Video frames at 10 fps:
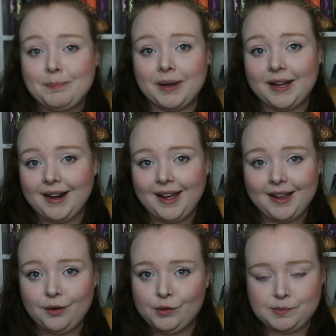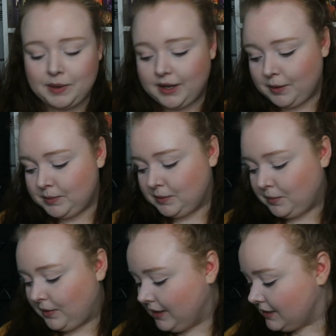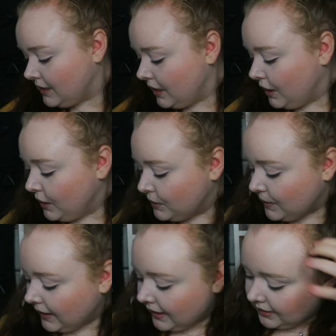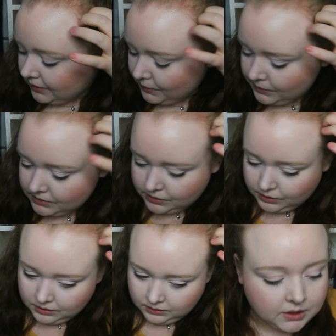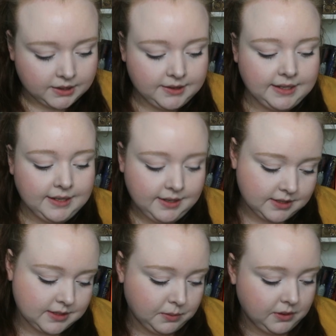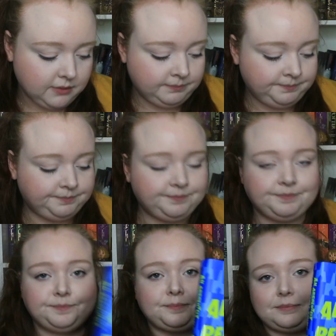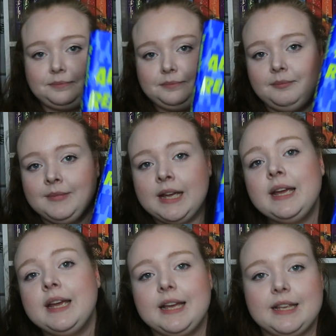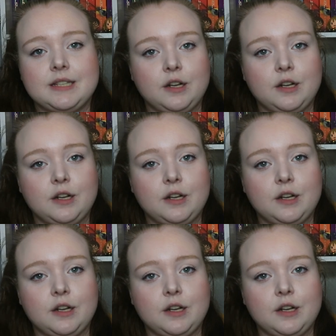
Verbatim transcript: but I can always pick it up somewhere else. So I got those two. The next one is